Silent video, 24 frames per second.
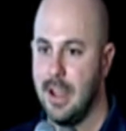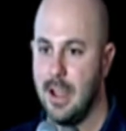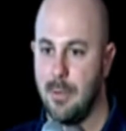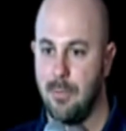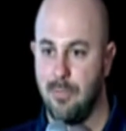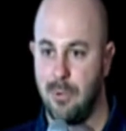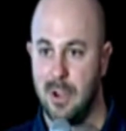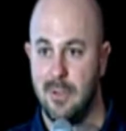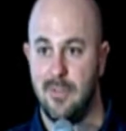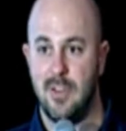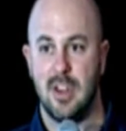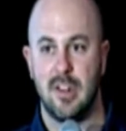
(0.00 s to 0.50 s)

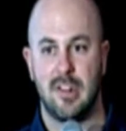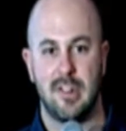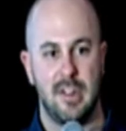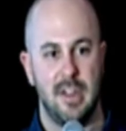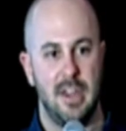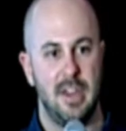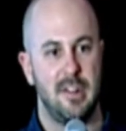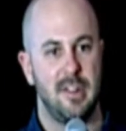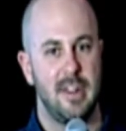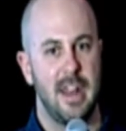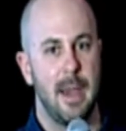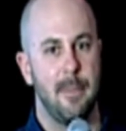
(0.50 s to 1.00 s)
Previously,
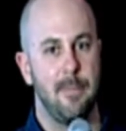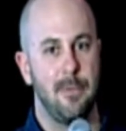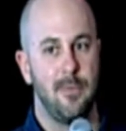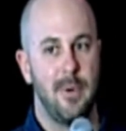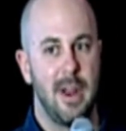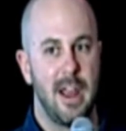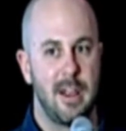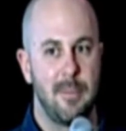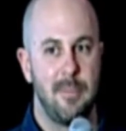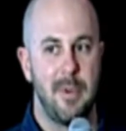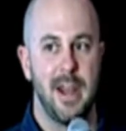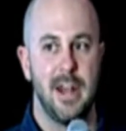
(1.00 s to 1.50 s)

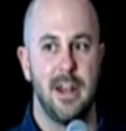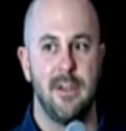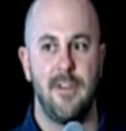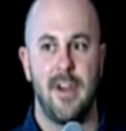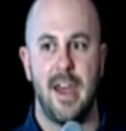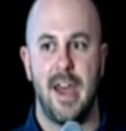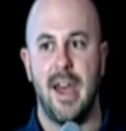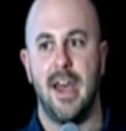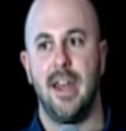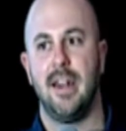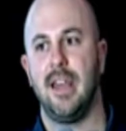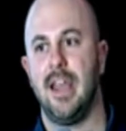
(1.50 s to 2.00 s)
SnapNrack might have
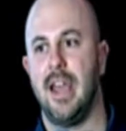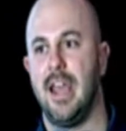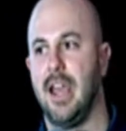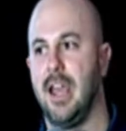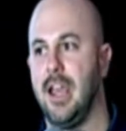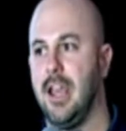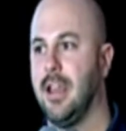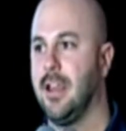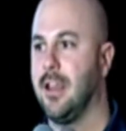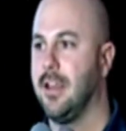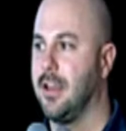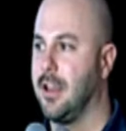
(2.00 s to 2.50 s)
had
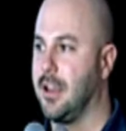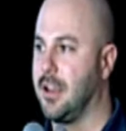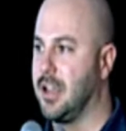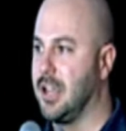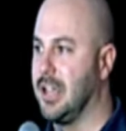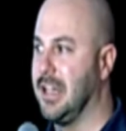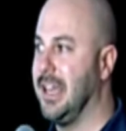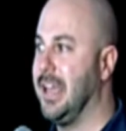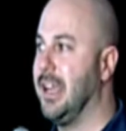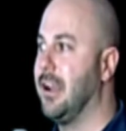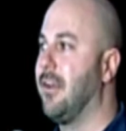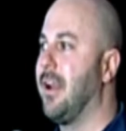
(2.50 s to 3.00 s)
a
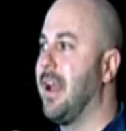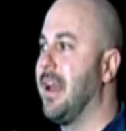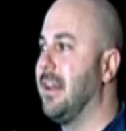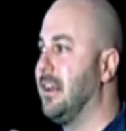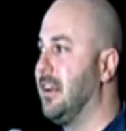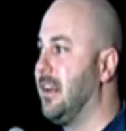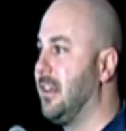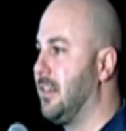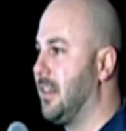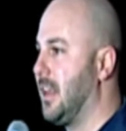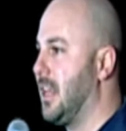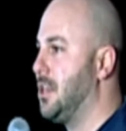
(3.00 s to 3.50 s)
clear
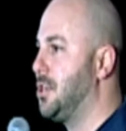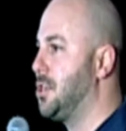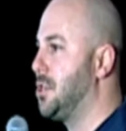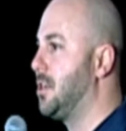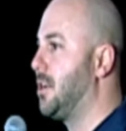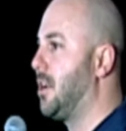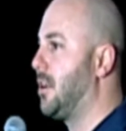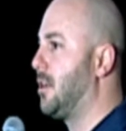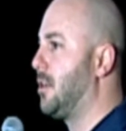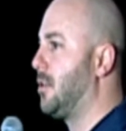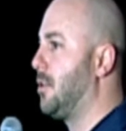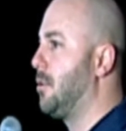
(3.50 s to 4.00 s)
anodization
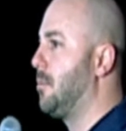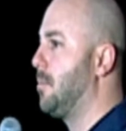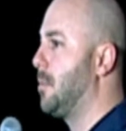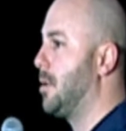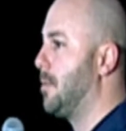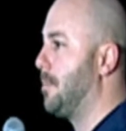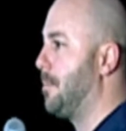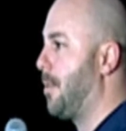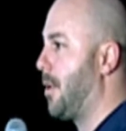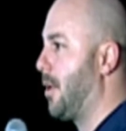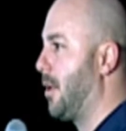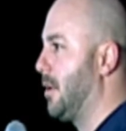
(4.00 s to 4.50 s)
on an
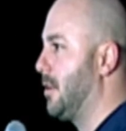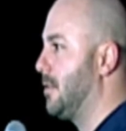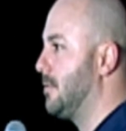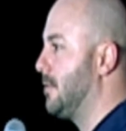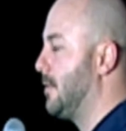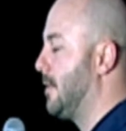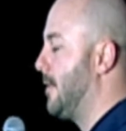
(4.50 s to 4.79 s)
aluminum part,